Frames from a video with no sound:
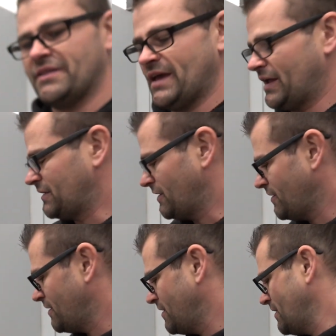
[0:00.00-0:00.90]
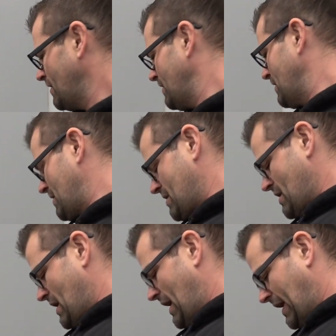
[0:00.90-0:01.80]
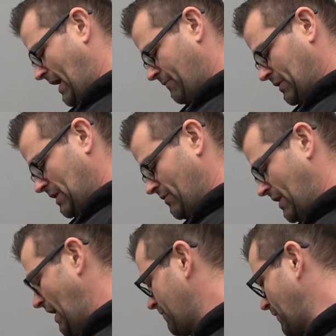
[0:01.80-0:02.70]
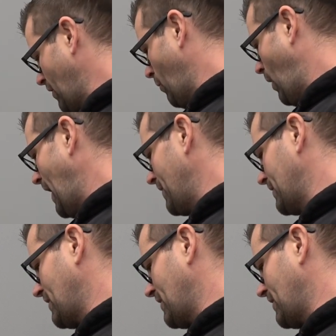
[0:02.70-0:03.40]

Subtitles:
in the end here. I can't for the love of God figure out why this